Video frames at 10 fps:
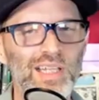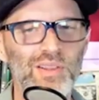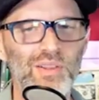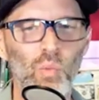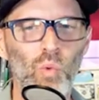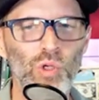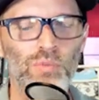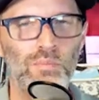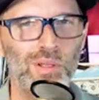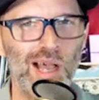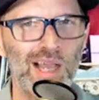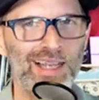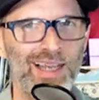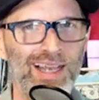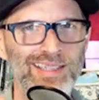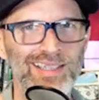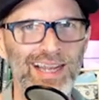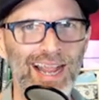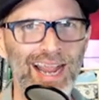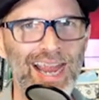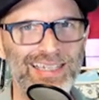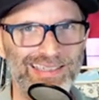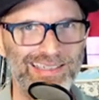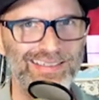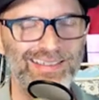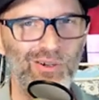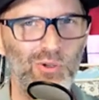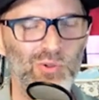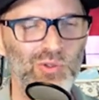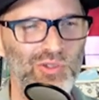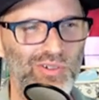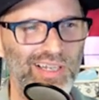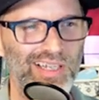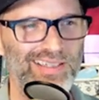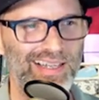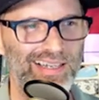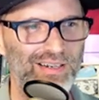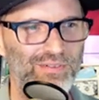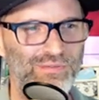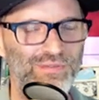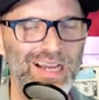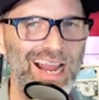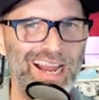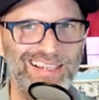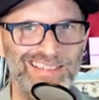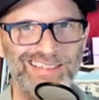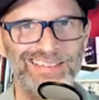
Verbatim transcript: to get the wooden block headset hand that holds your headset, fake hand?